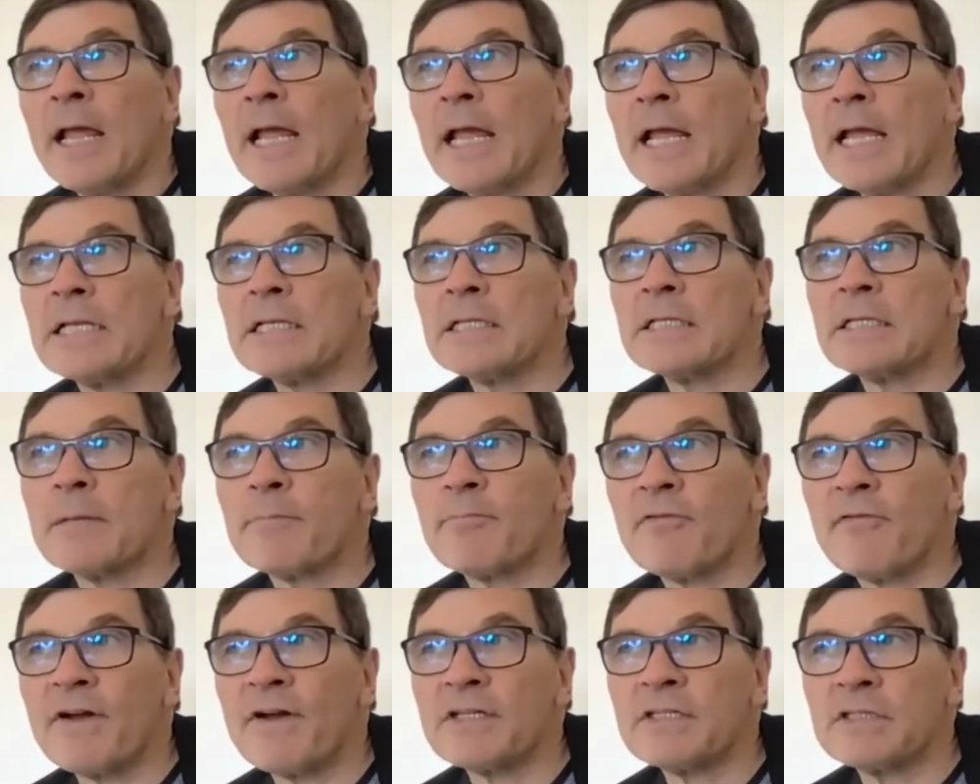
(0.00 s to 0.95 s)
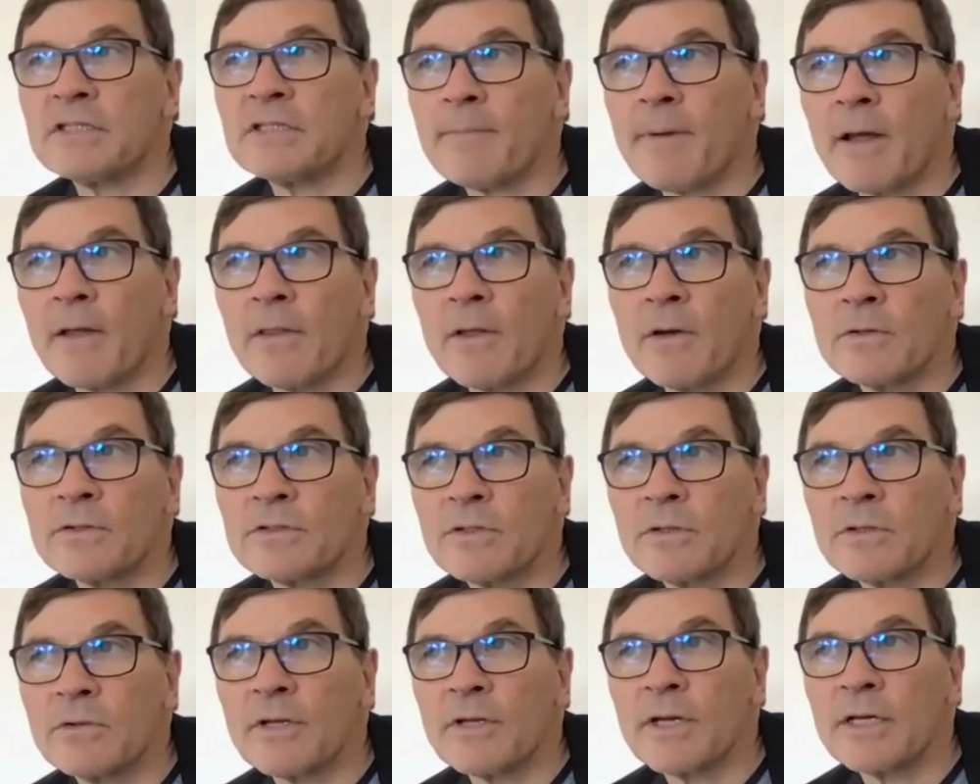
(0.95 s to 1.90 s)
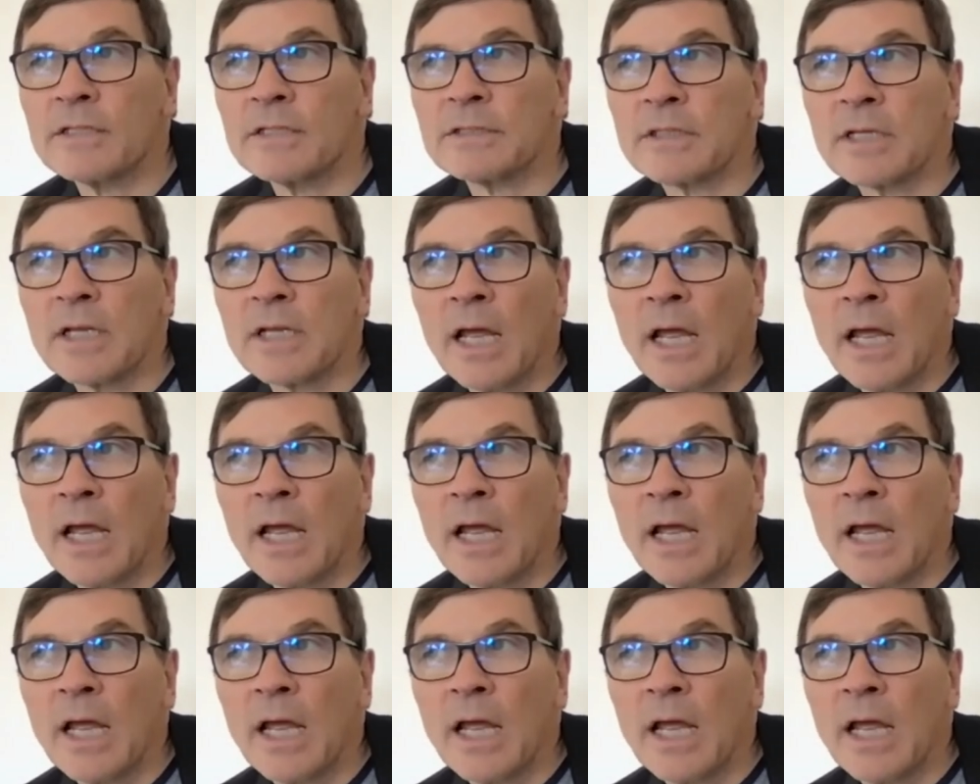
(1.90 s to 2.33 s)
it. The profession's about those two things,